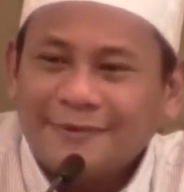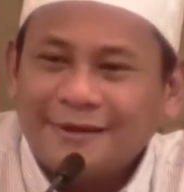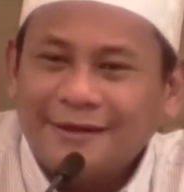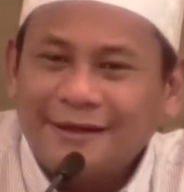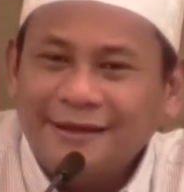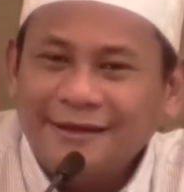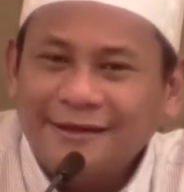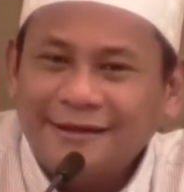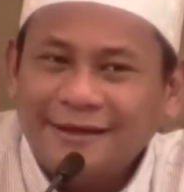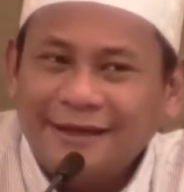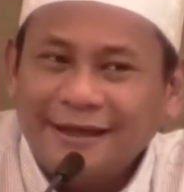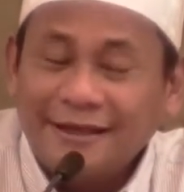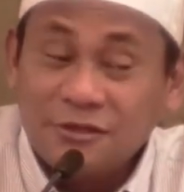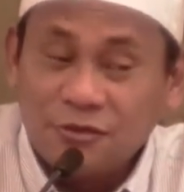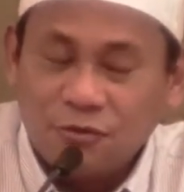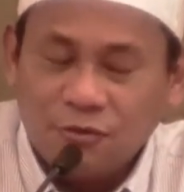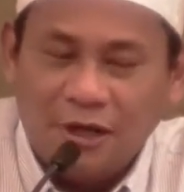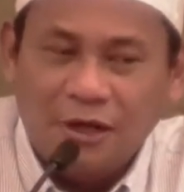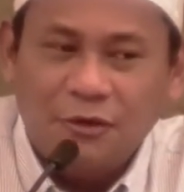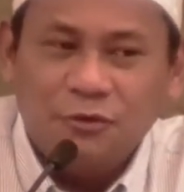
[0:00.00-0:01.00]
Right? And
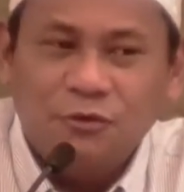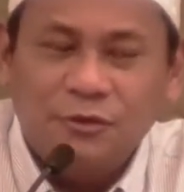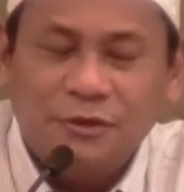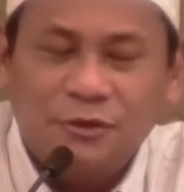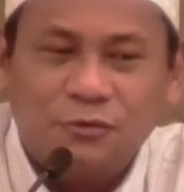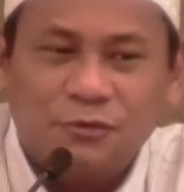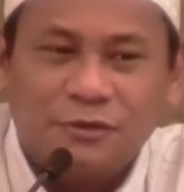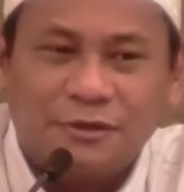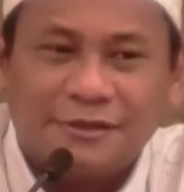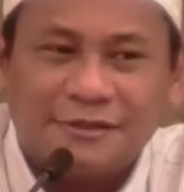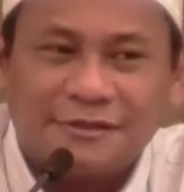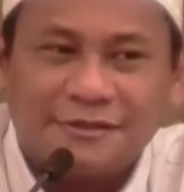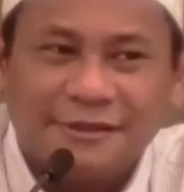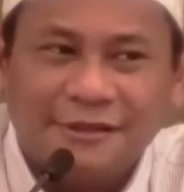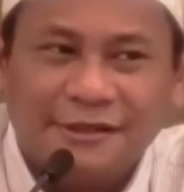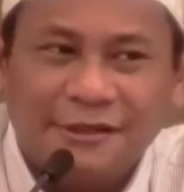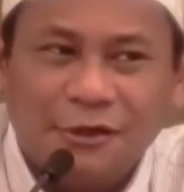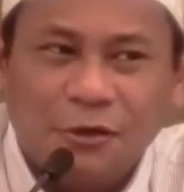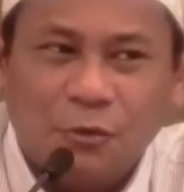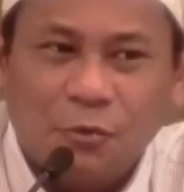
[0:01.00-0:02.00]
so how do we do this?
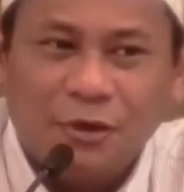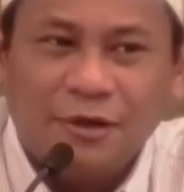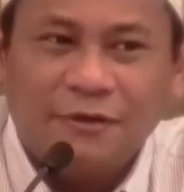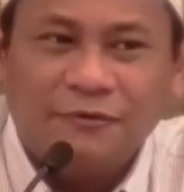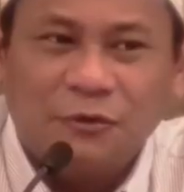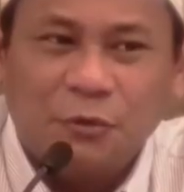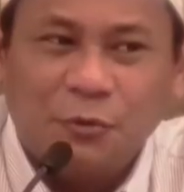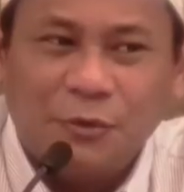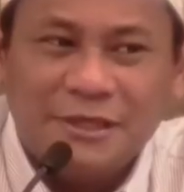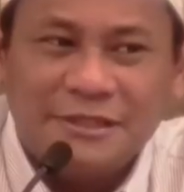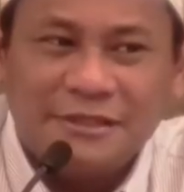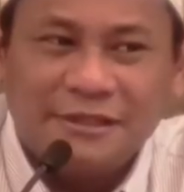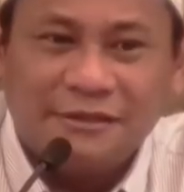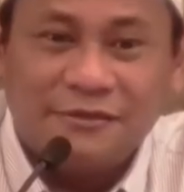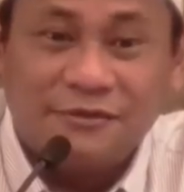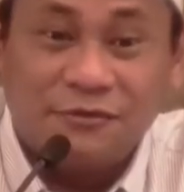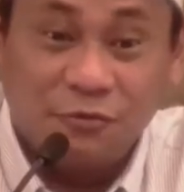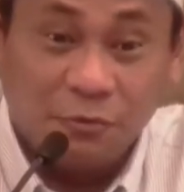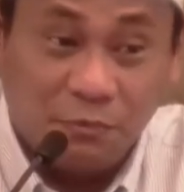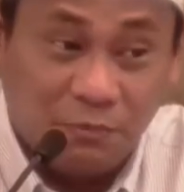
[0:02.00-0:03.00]
One of the ways
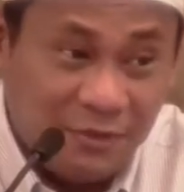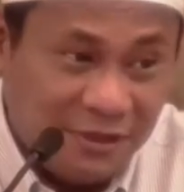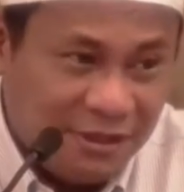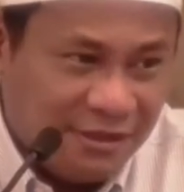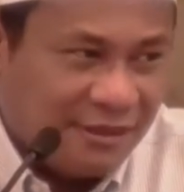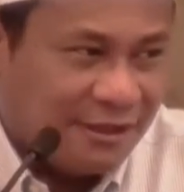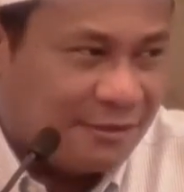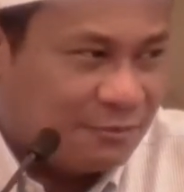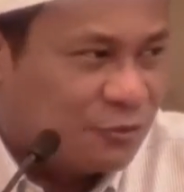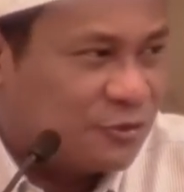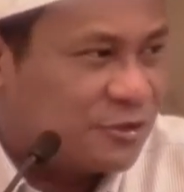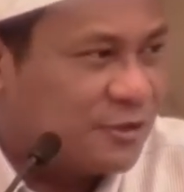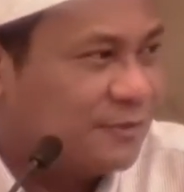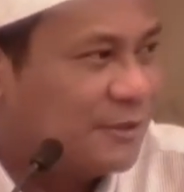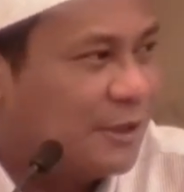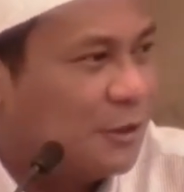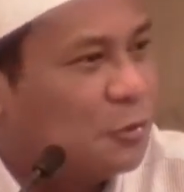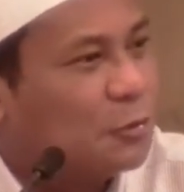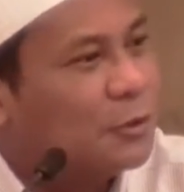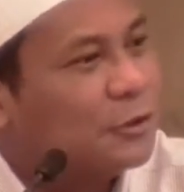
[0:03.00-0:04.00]
is to be that Muslim
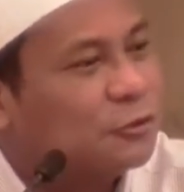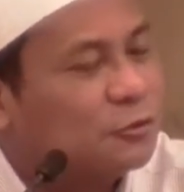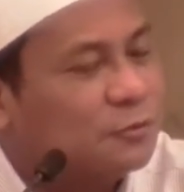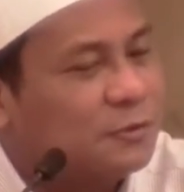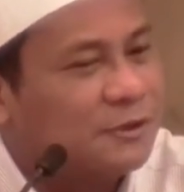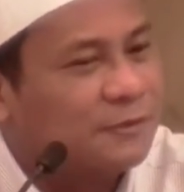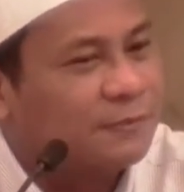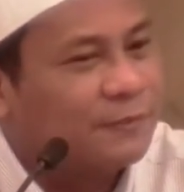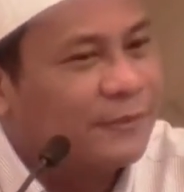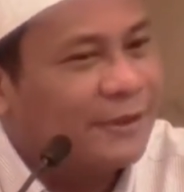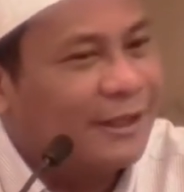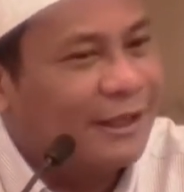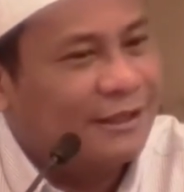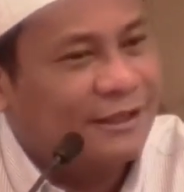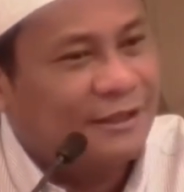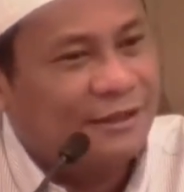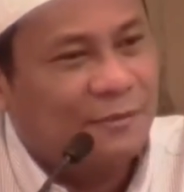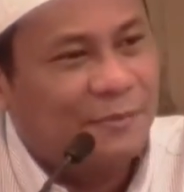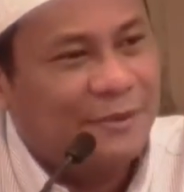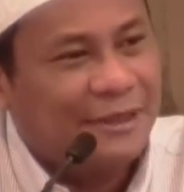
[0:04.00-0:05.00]
that you want to be. And
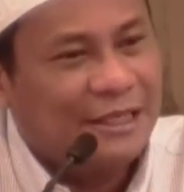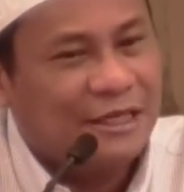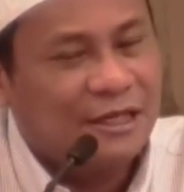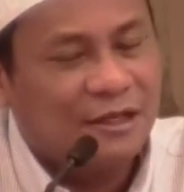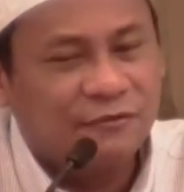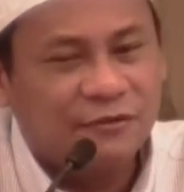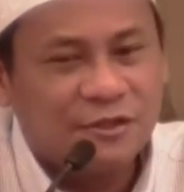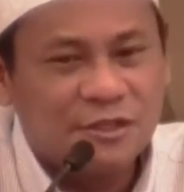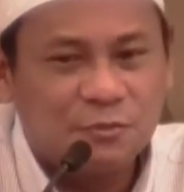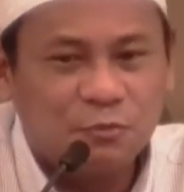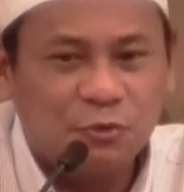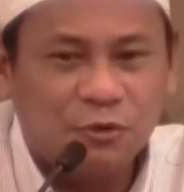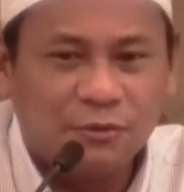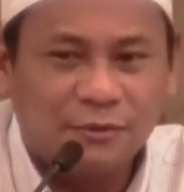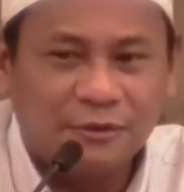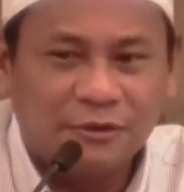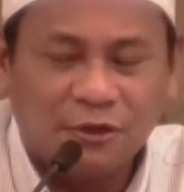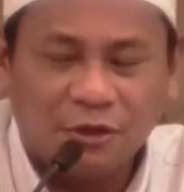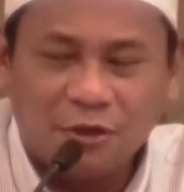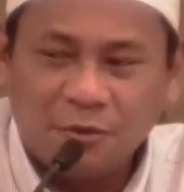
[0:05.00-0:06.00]
in the beginning of this book,
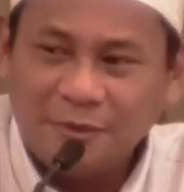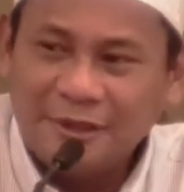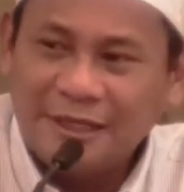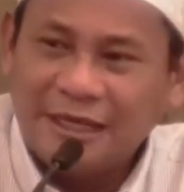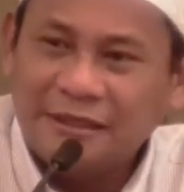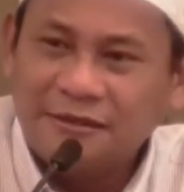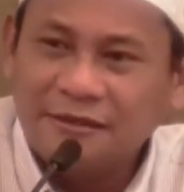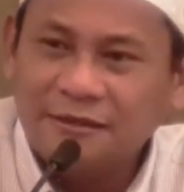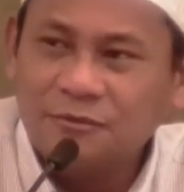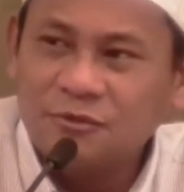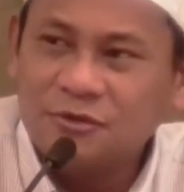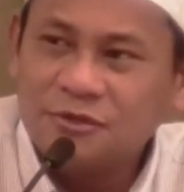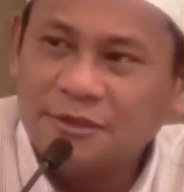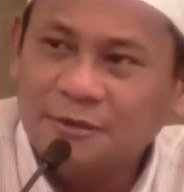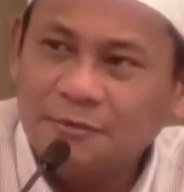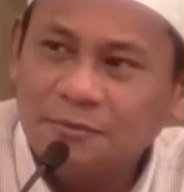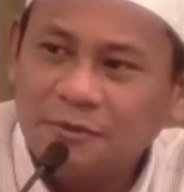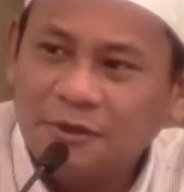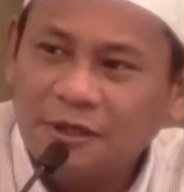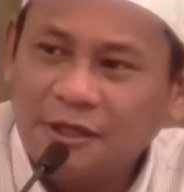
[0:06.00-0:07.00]
when talking about the Adil
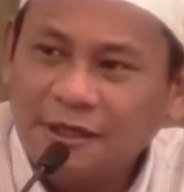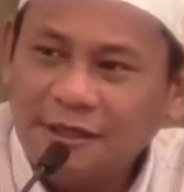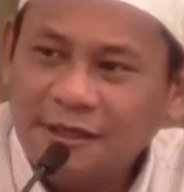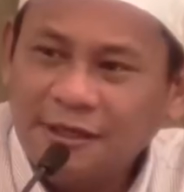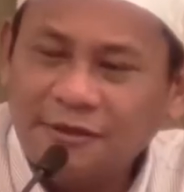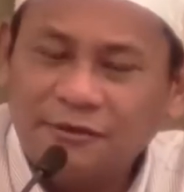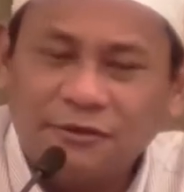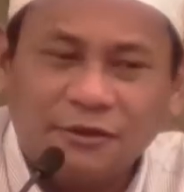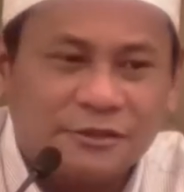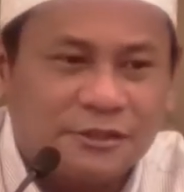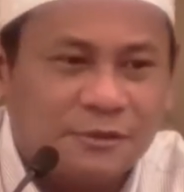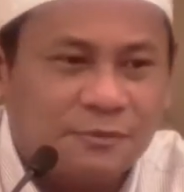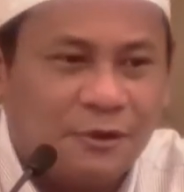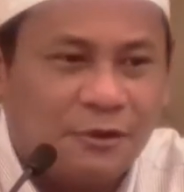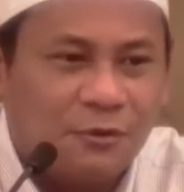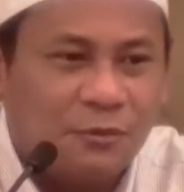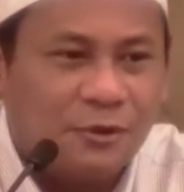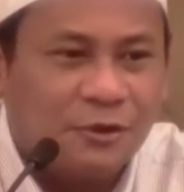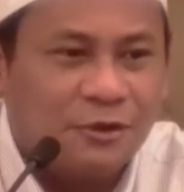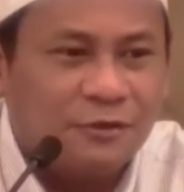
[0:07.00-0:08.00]
Muslim, he talks
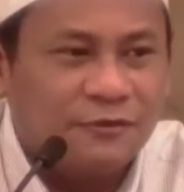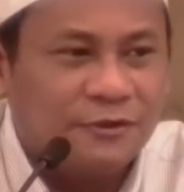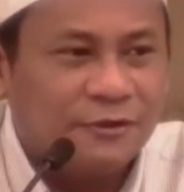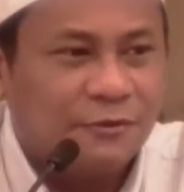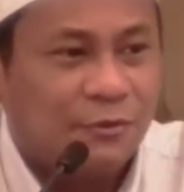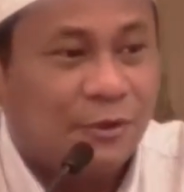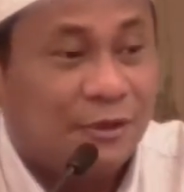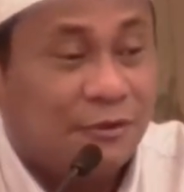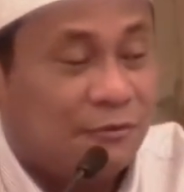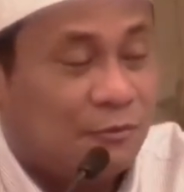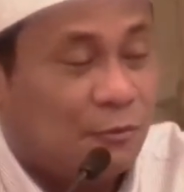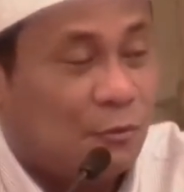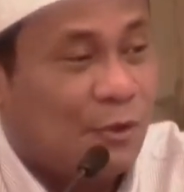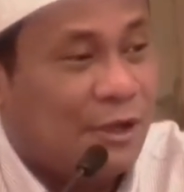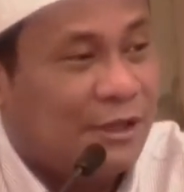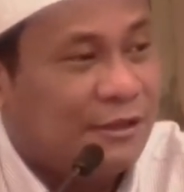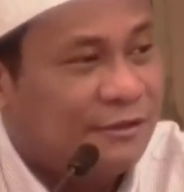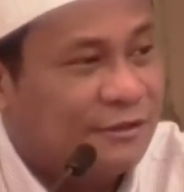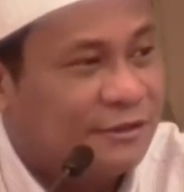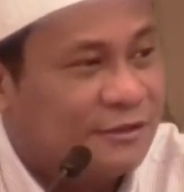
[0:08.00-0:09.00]
about
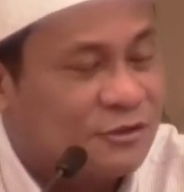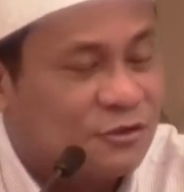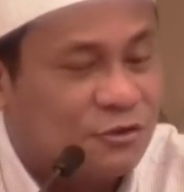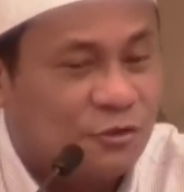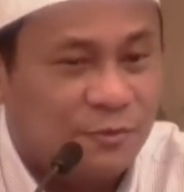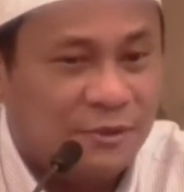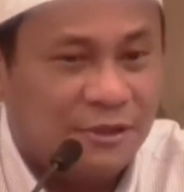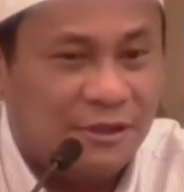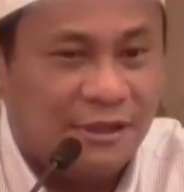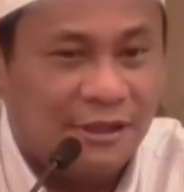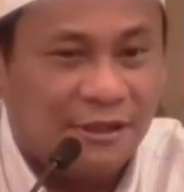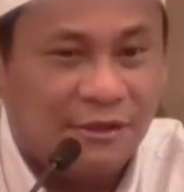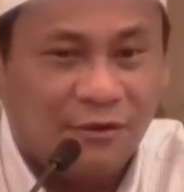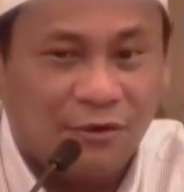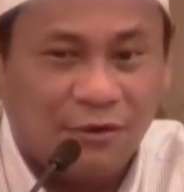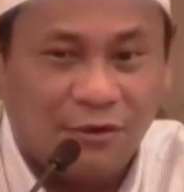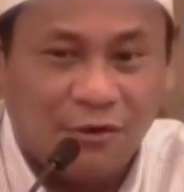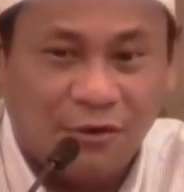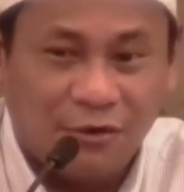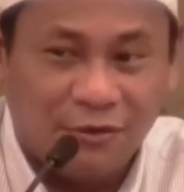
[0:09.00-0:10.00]
one is to be an
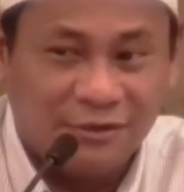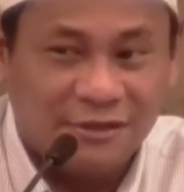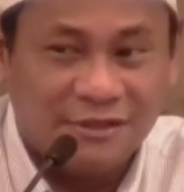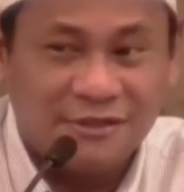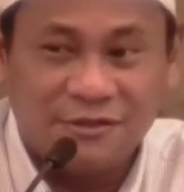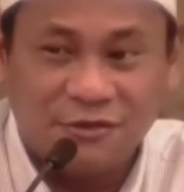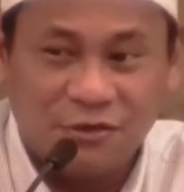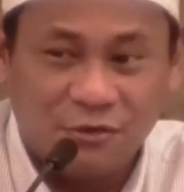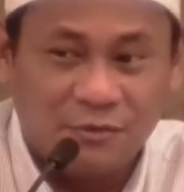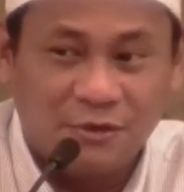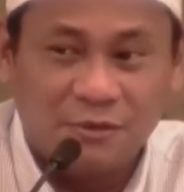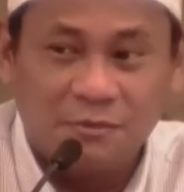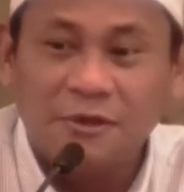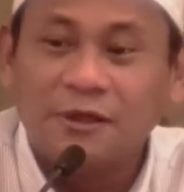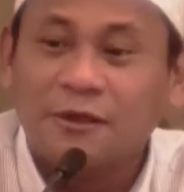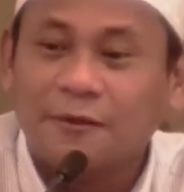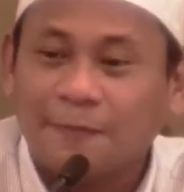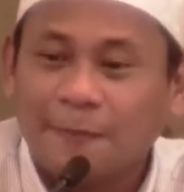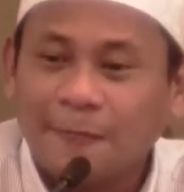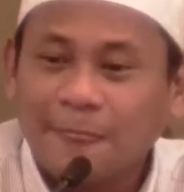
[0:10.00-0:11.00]
honest human
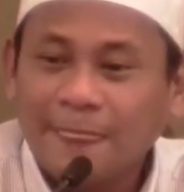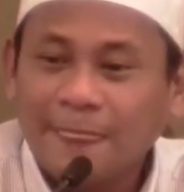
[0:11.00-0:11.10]
being.